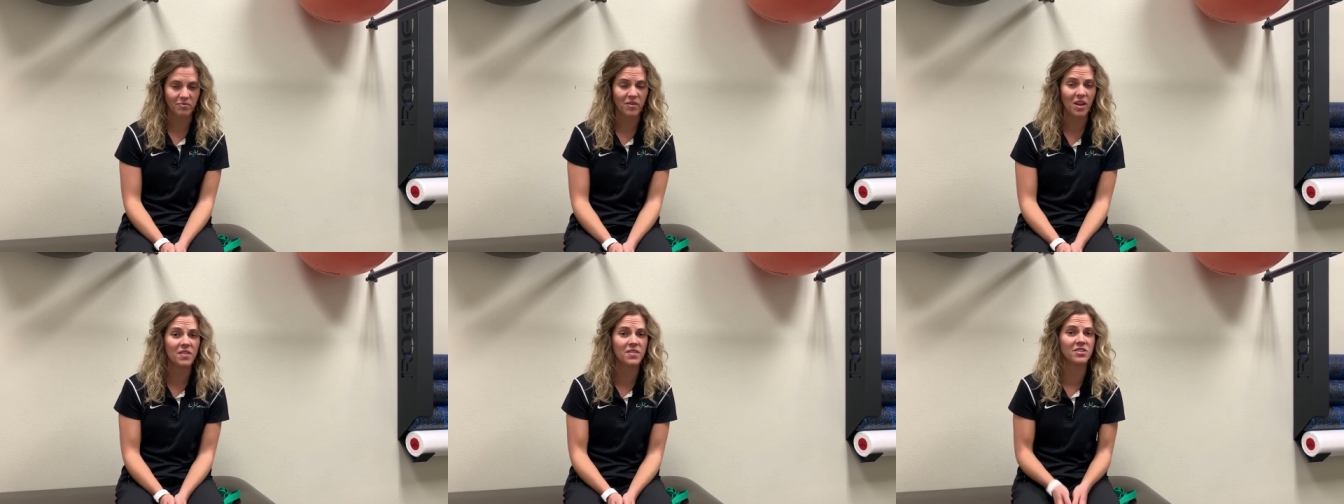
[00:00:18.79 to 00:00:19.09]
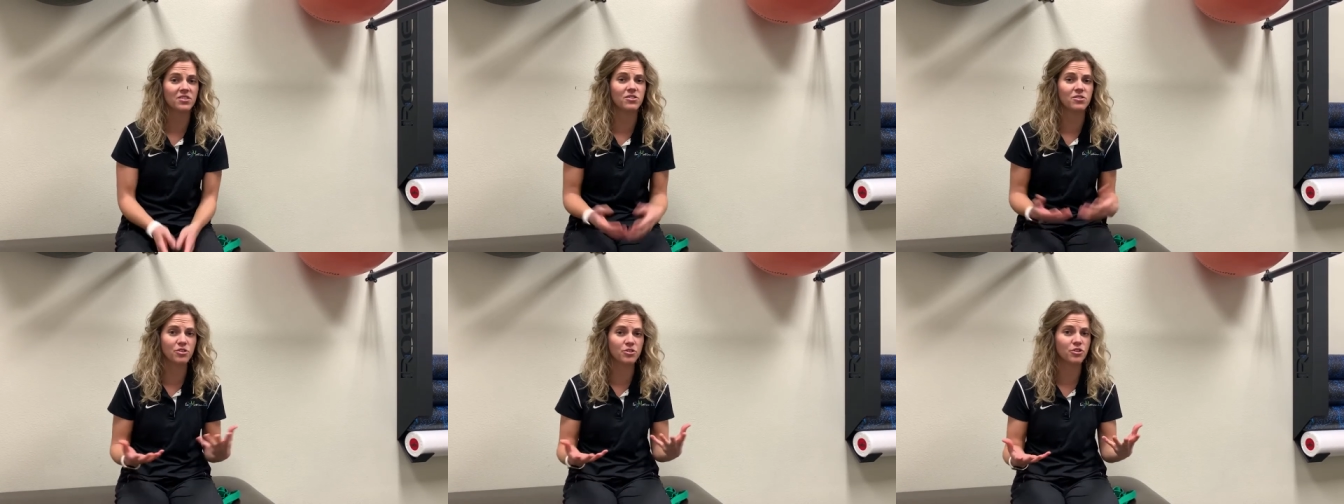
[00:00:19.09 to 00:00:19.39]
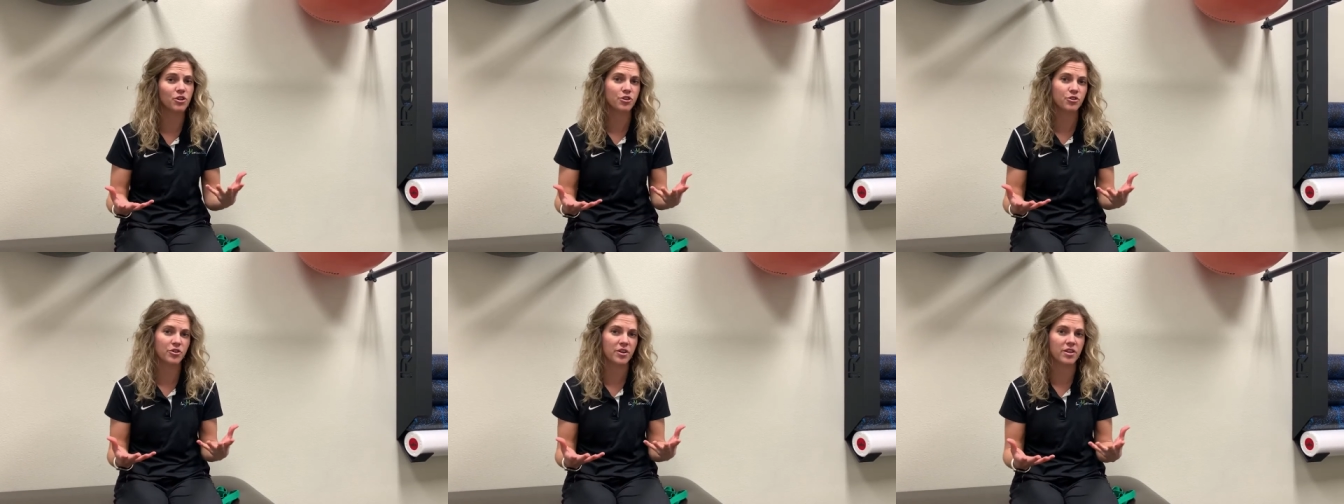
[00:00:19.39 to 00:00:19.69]
This is a
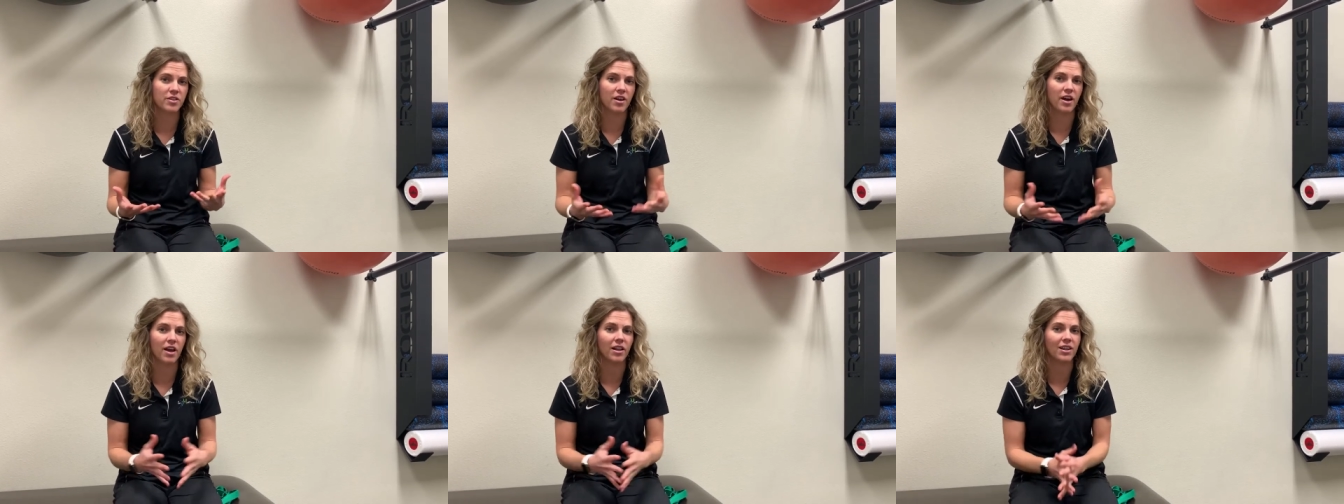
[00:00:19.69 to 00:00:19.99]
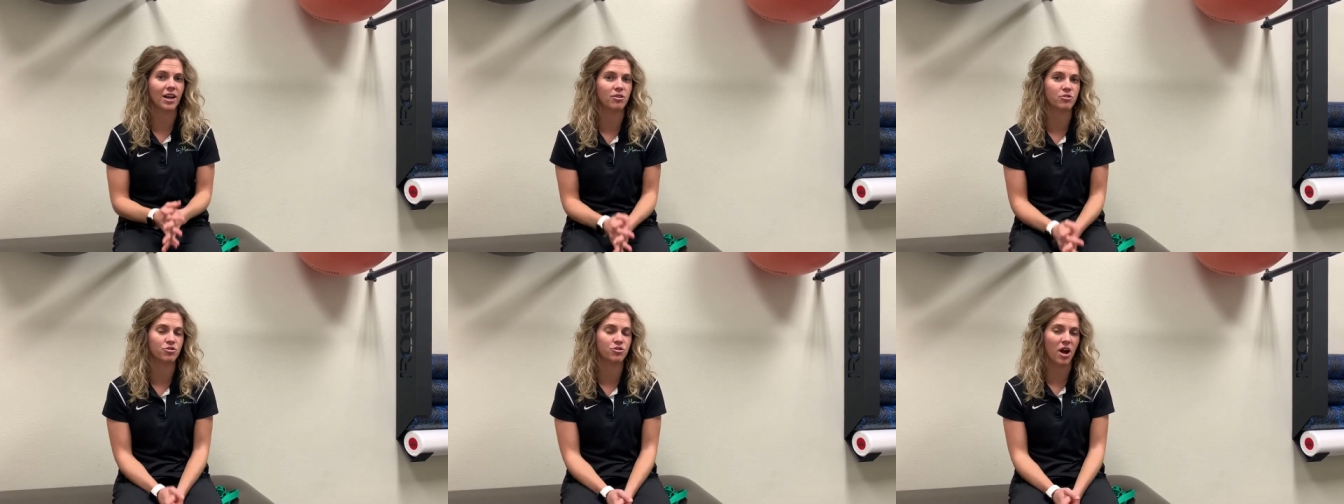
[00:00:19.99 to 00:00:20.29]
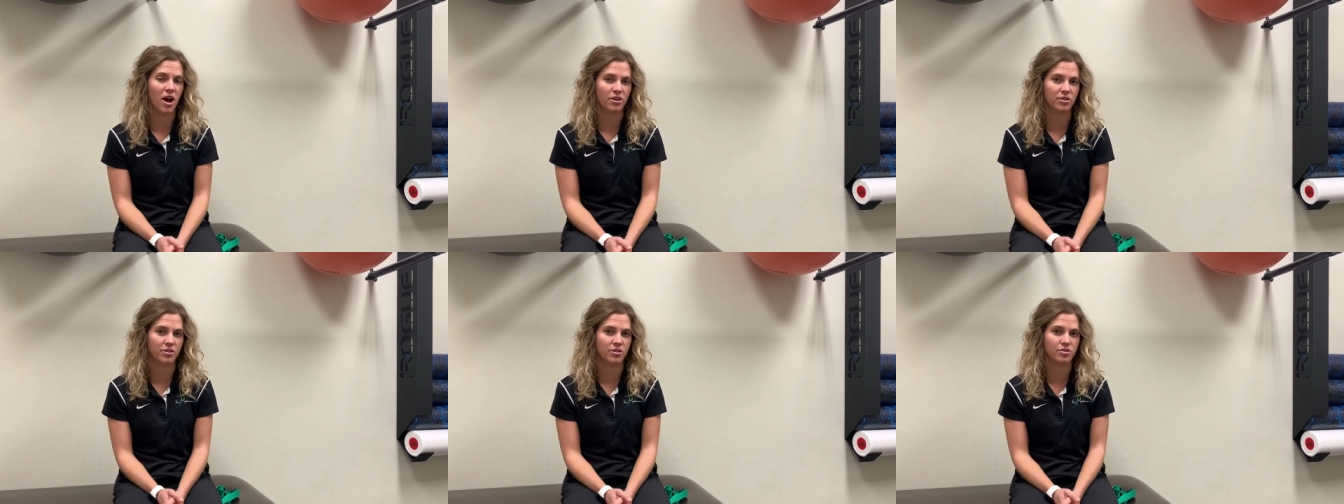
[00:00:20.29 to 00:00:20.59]
surgery that allows
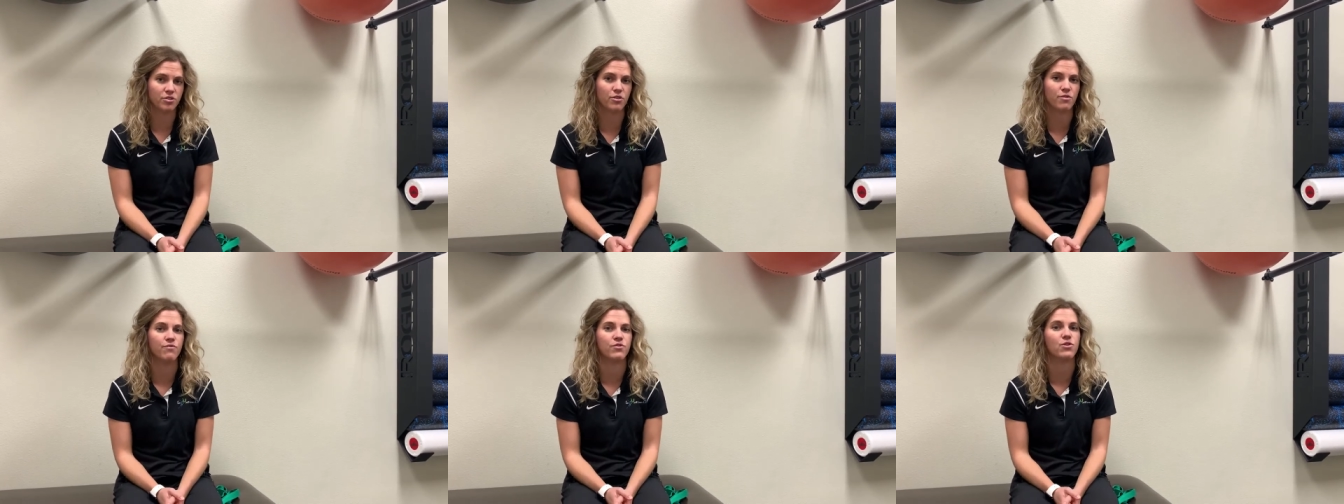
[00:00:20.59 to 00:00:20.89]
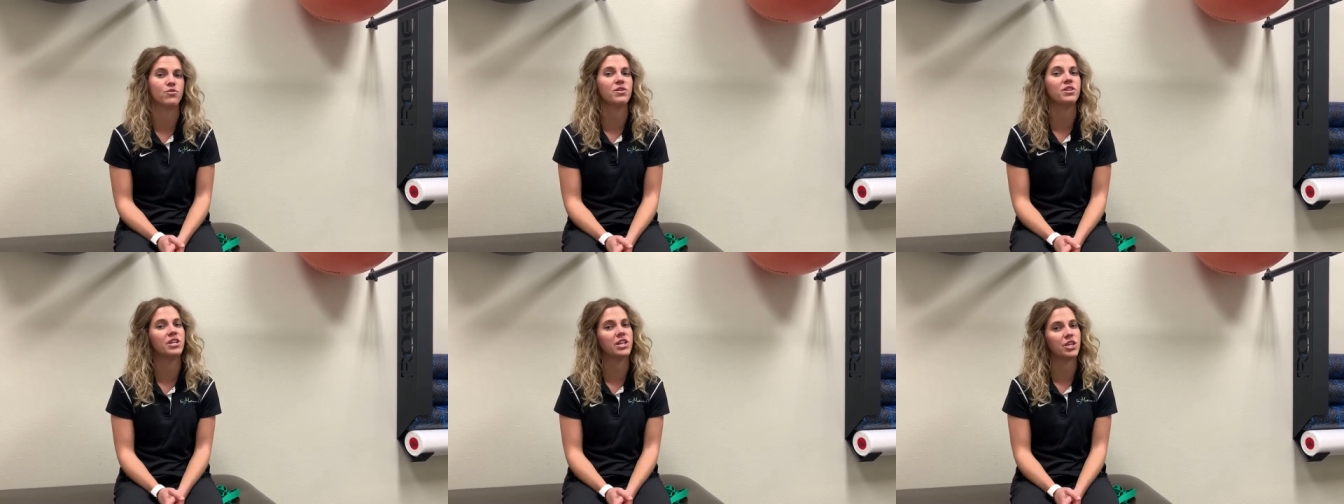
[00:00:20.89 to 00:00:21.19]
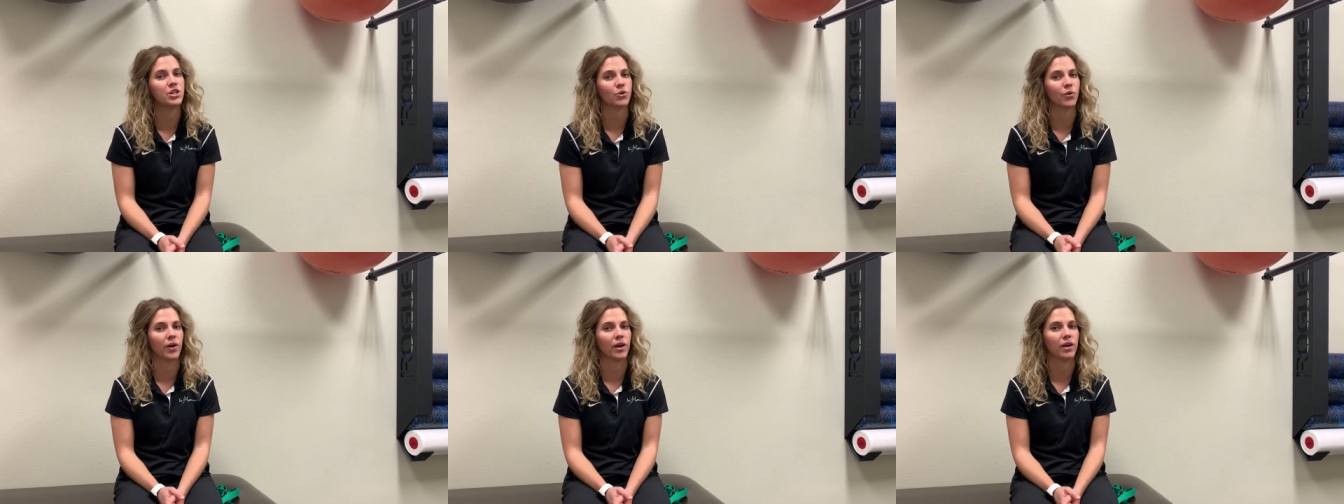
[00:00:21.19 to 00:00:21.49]
doctors to view the knee
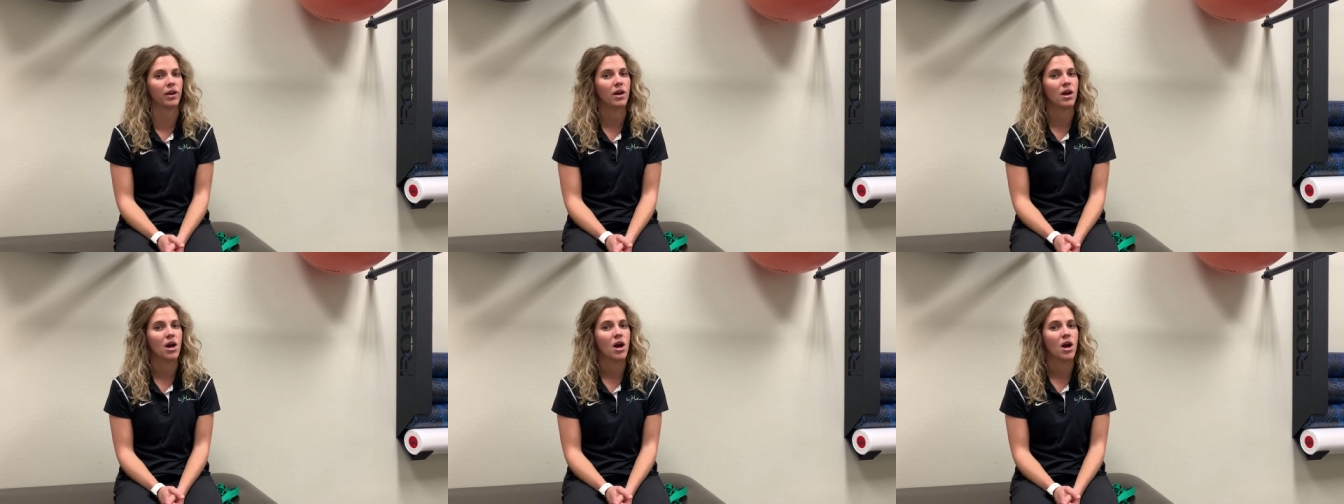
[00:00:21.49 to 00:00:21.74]
joint